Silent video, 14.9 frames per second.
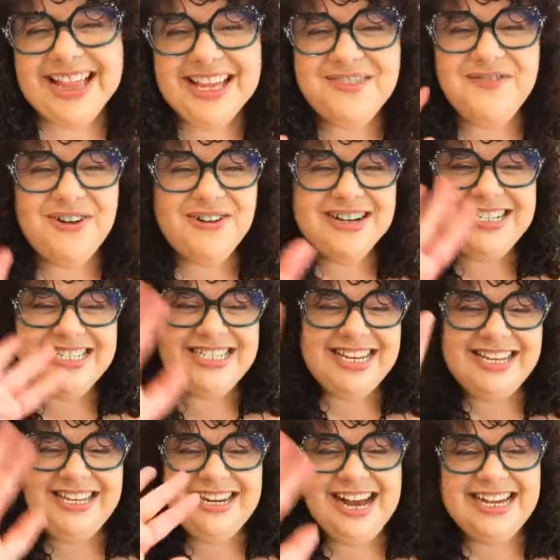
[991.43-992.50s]
I look forward to
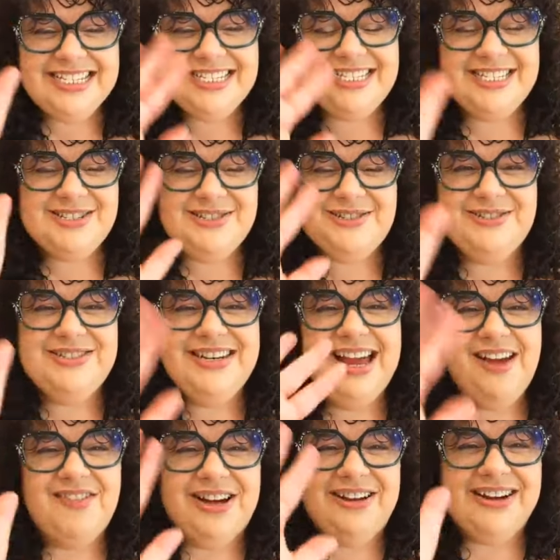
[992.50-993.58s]
seeing you guys soon.
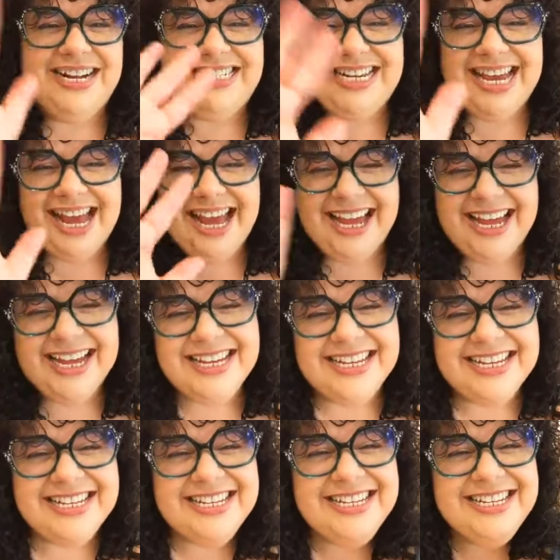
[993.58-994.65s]
Have a great
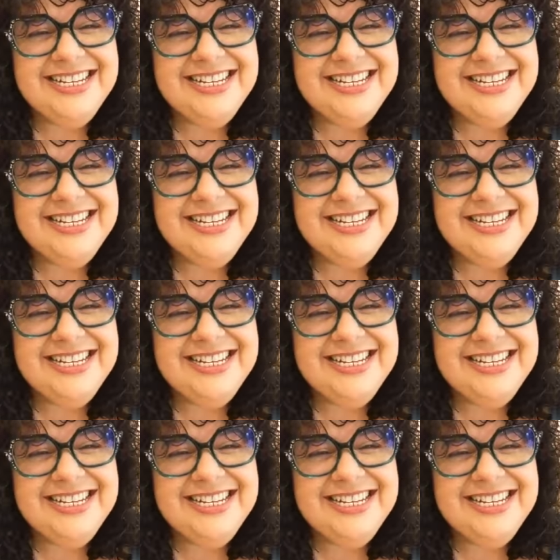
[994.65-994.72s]
day.